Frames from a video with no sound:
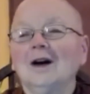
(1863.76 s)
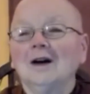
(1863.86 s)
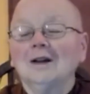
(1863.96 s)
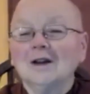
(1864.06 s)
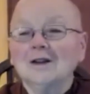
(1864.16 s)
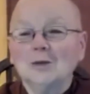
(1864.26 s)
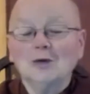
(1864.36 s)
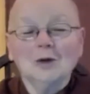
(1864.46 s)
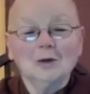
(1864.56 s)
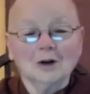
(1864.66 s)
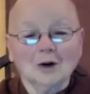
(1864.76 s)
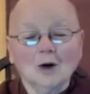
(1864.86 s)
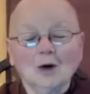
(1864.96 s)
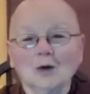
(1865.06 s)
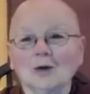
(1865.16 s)
that's impermanent.
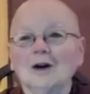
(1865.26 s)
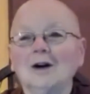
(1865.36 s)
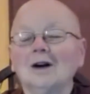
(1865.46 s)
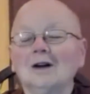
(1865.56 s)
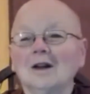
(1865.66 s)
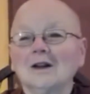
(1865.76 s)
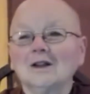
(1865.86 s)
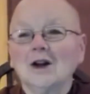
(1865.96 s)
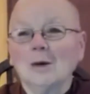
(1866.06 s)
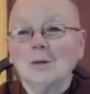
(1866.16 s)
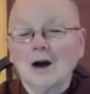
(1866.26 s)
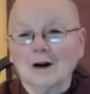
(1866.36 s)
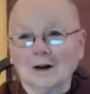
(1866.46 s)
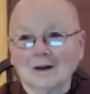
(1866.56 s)
Oh, that's not mine.